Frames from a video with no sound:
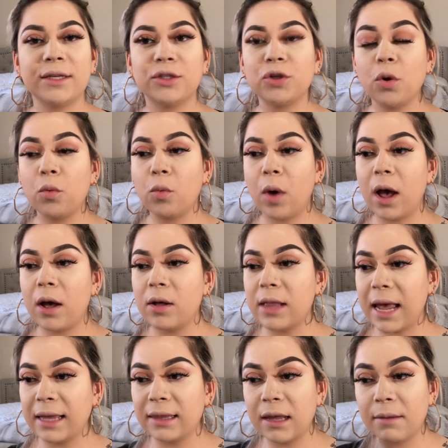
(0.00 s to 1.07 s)
so while
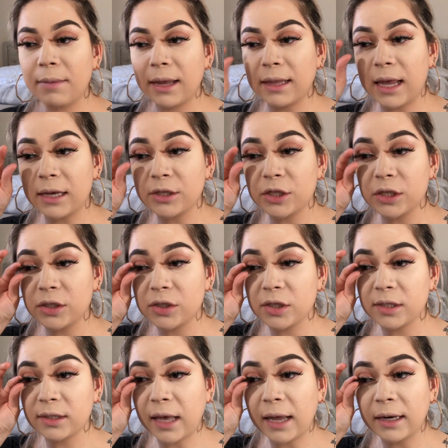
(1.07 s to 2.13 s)
I let my lashes
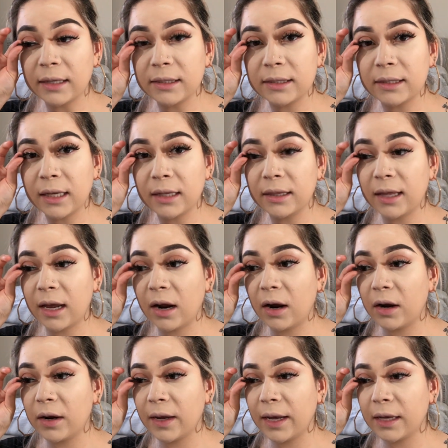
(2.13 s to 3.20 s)
just kind of sit
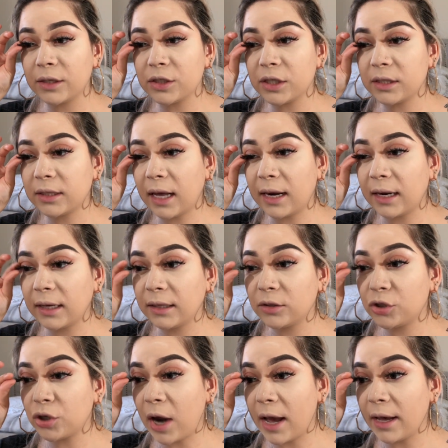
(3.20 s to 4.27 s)
there and just kind of
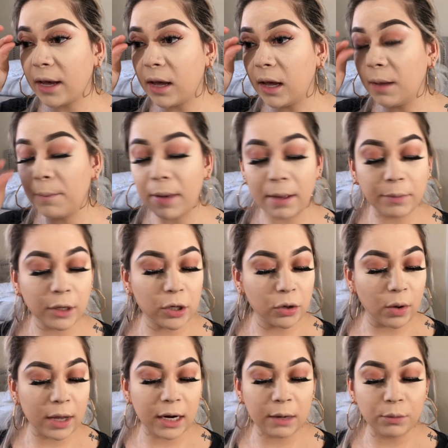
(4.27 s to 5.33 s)
dry up, I'm gonna
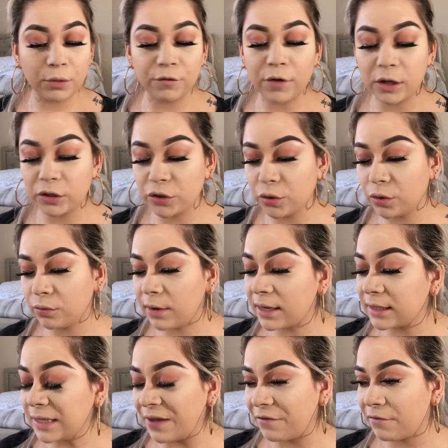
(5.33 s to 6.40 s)
go ahead and move on to the
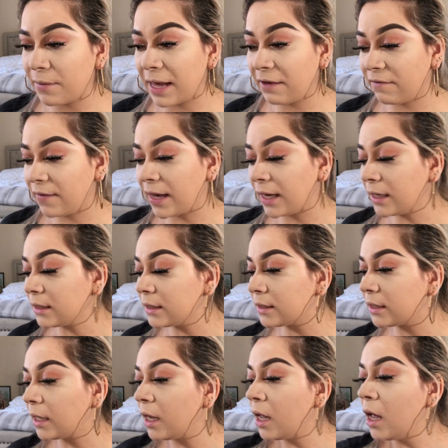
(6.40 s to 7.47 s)
rest of my face.
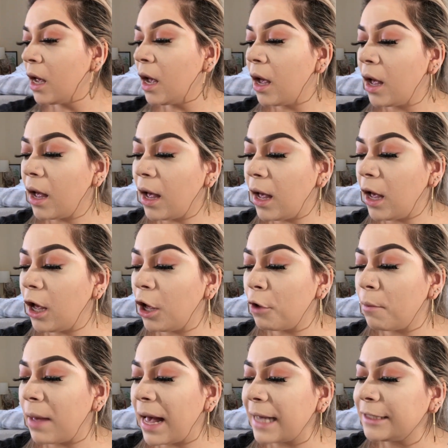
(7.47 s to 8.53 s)

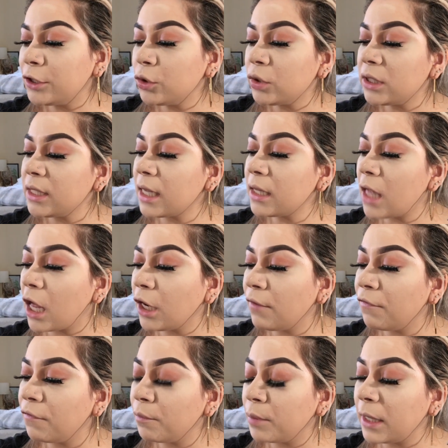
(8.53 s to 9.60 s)
I do see a lot
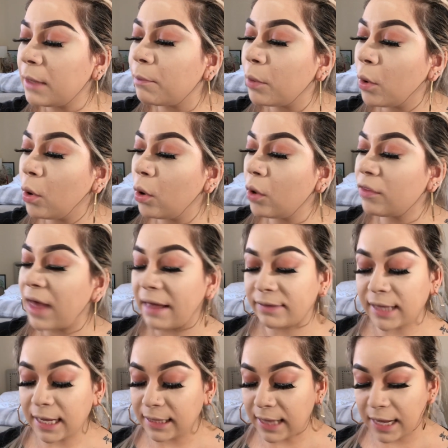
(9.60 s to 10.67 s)
of people that
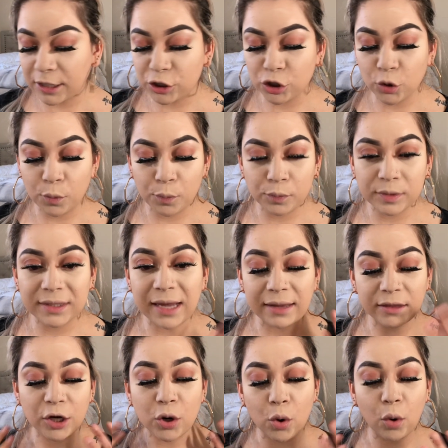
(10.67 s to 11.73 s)
they like to
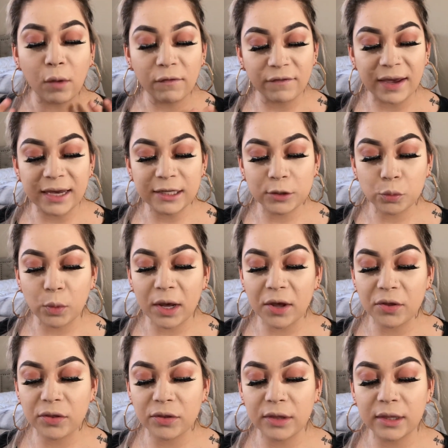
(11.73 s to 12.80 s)
set their whole face
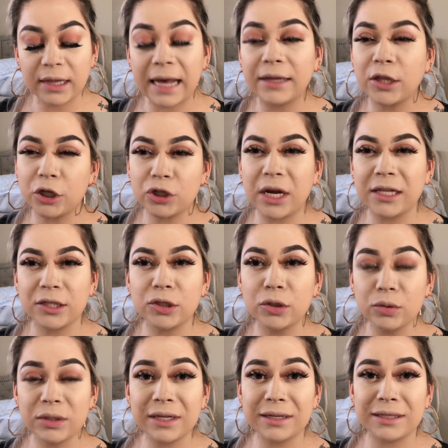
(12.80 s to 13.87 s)
with like the
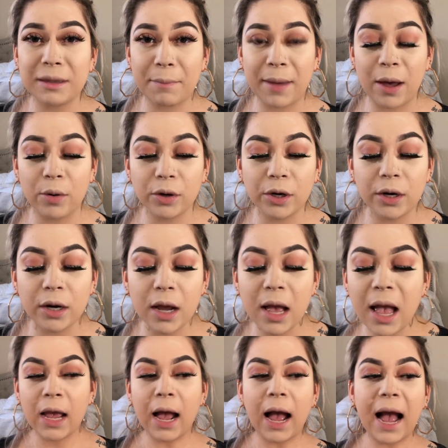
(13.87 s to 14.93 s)
translucent powder.
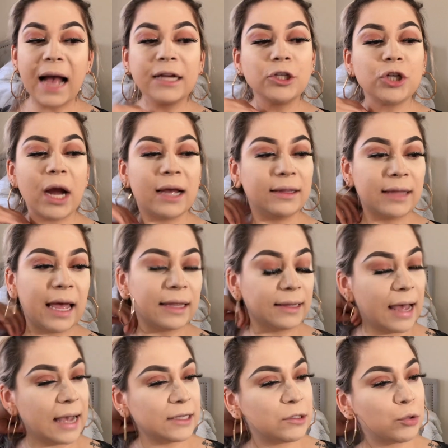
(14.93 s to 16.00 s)
I tried that
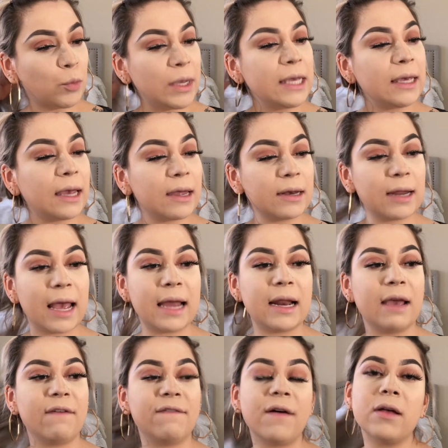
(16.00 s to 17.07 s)
last weekend and
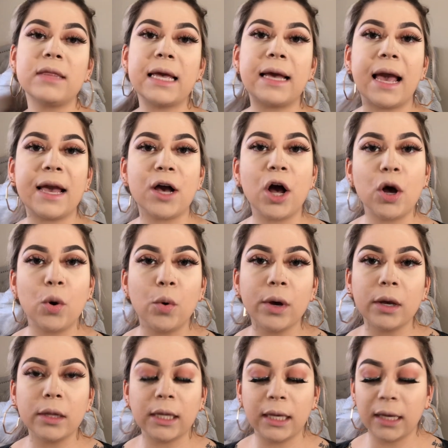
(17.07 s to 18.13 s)
I felt like I got
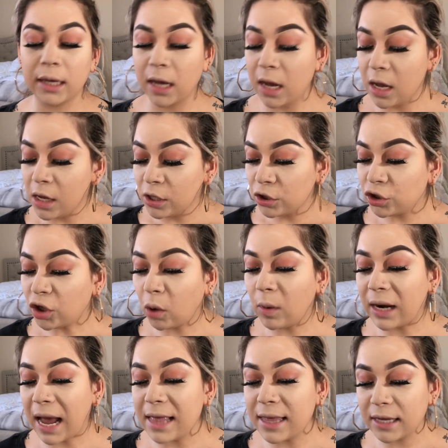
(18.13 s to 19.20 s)
oily. So
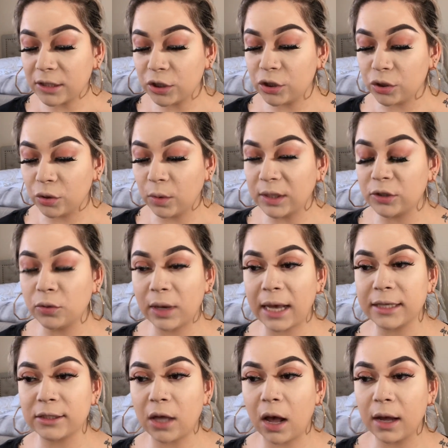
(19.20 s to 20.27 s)
what I like to do, as you
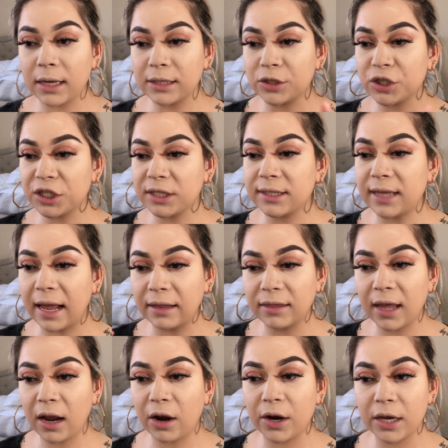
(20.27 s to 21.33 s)
guys saw, is just set
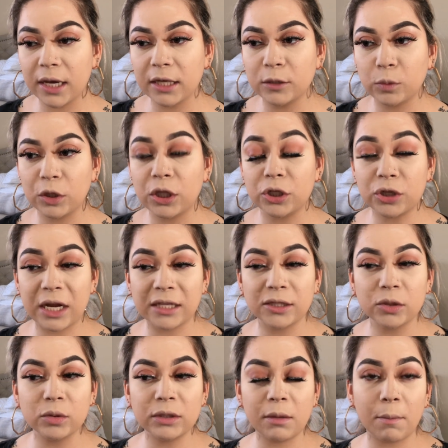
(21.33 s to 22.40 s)
the areas with the
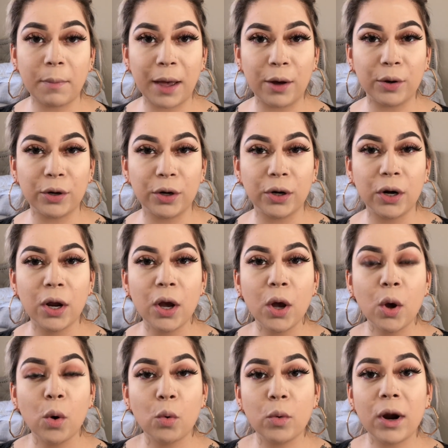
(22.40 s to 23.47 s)
translucent powder
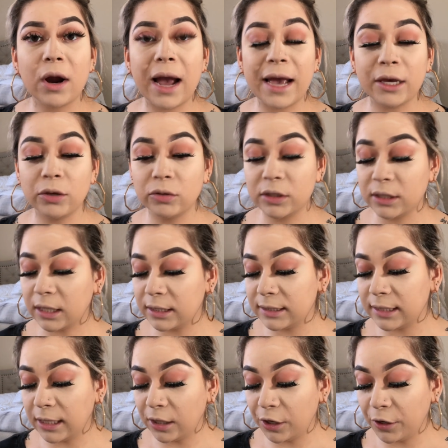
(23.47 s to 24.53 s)
where I used
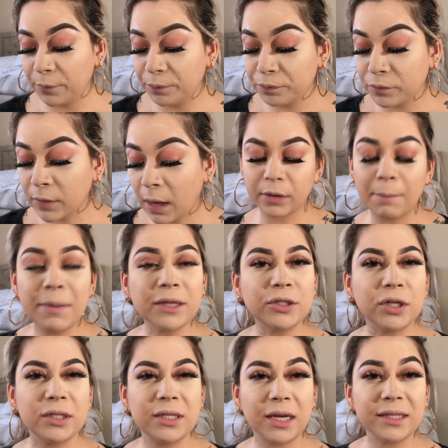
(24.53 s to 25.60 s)
concealer. But
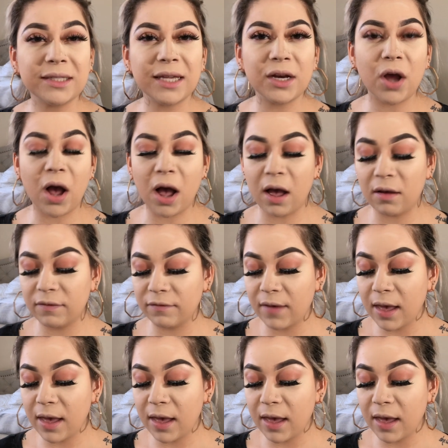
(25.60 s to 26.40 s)
to dust it off,